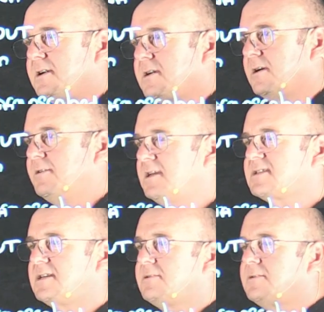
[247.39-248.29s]
a coding
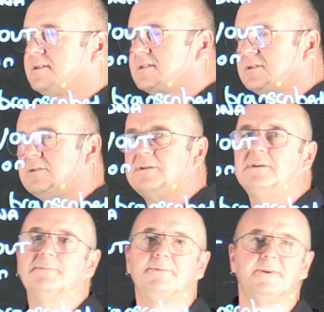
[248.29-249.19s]
sequence or
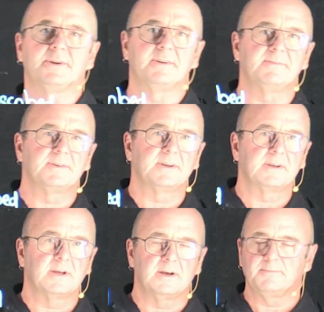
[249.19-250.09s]
a putative,
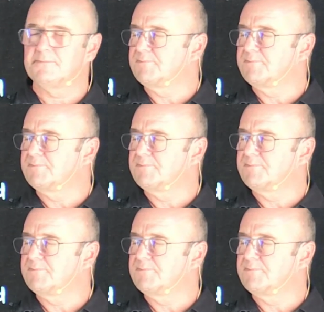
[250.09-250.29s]
uh,